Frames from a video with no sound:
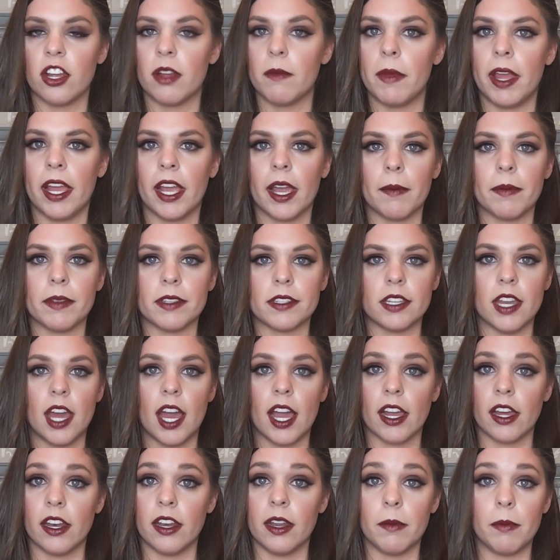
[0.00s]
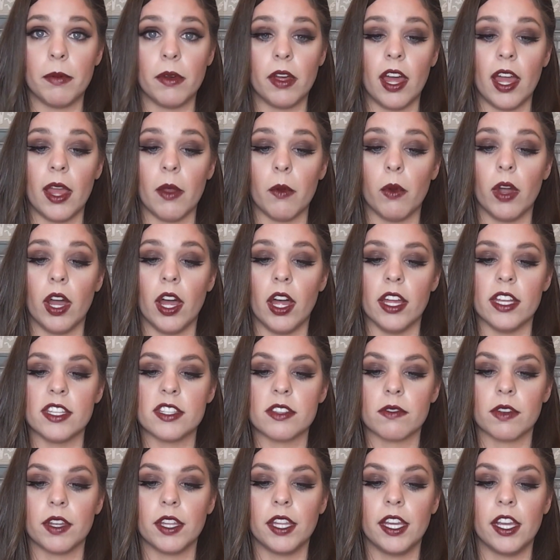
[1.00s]
your makeup is not going to apply well.
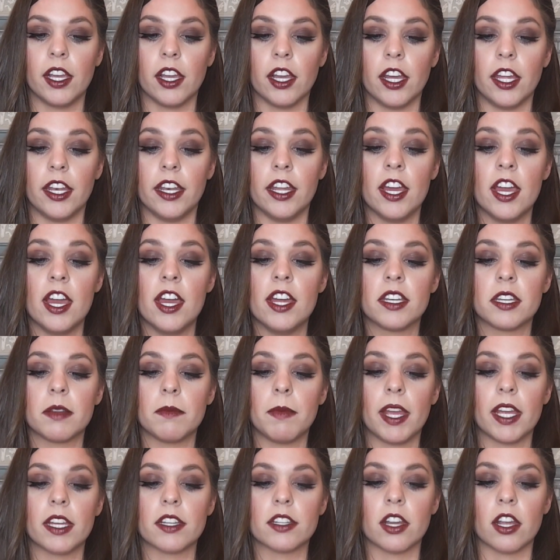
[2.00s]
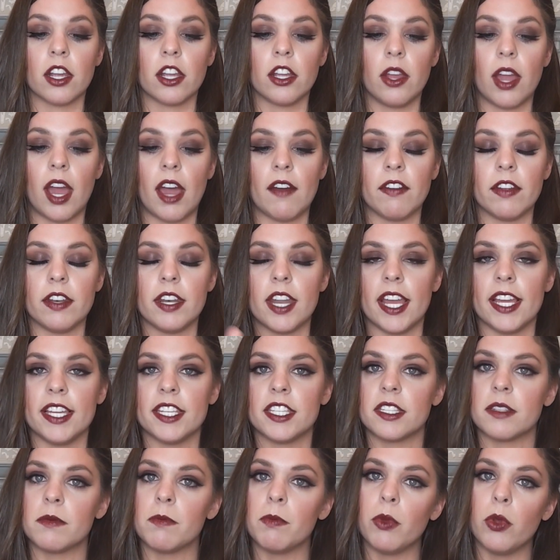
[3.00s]
It's really good to make sure you have a
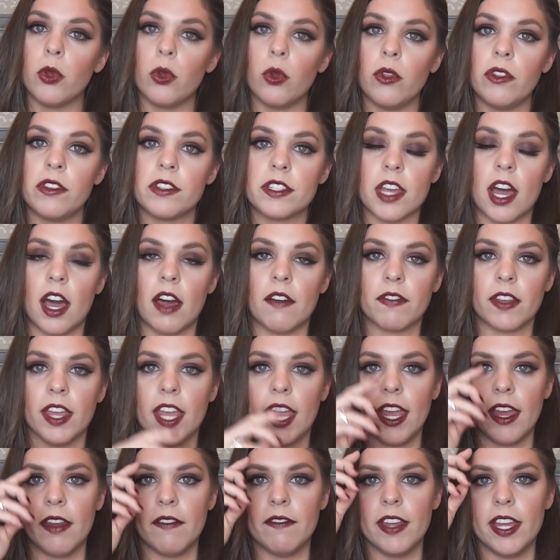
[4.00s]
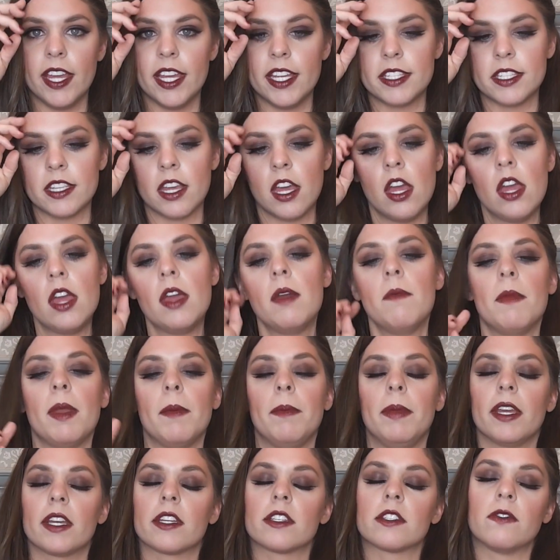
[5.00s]
nice, smooth, soft canvas.
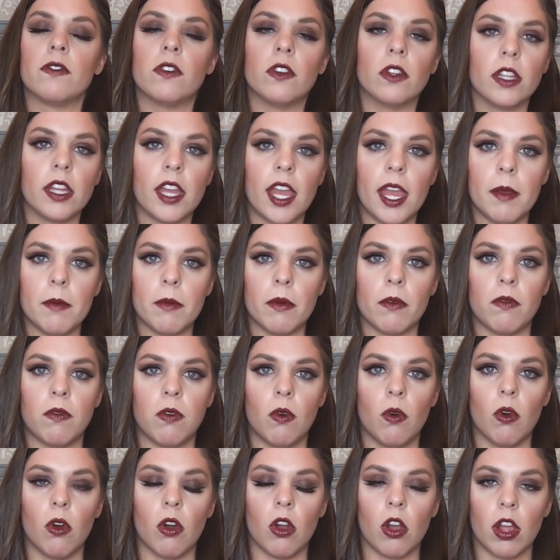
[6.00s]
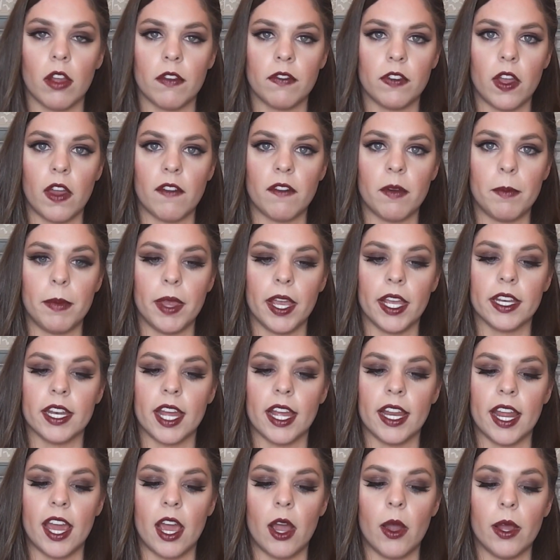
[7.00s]
Maybe exfoliate before if you have a big
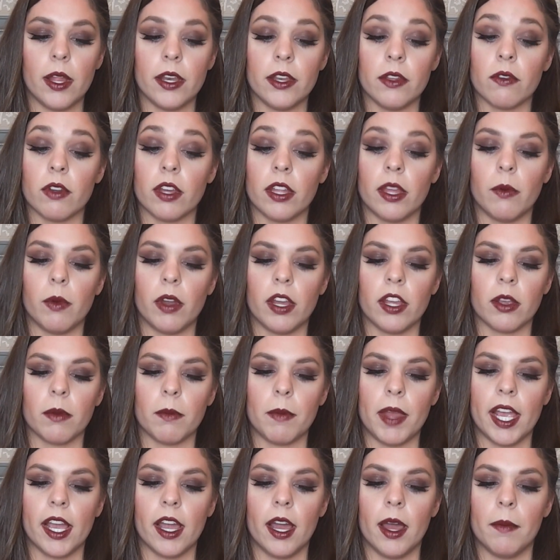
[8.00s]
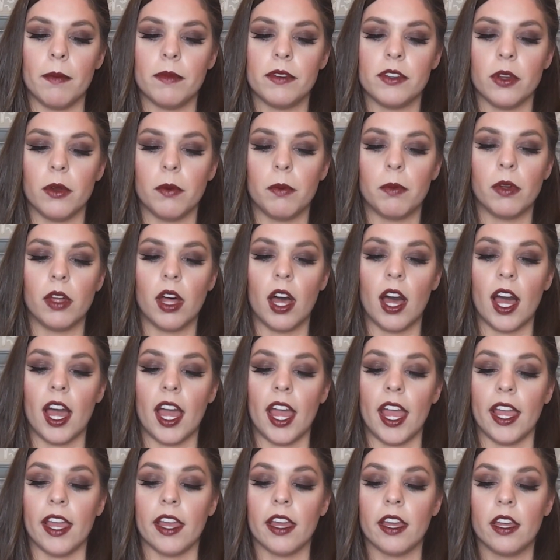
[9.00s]
night out and you really want your makeup to
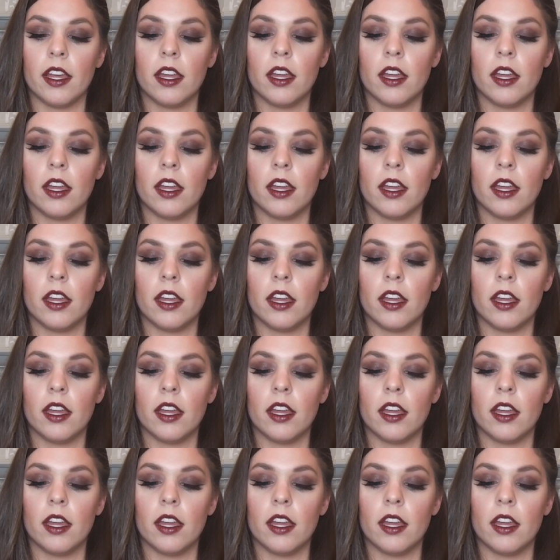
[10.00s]
apply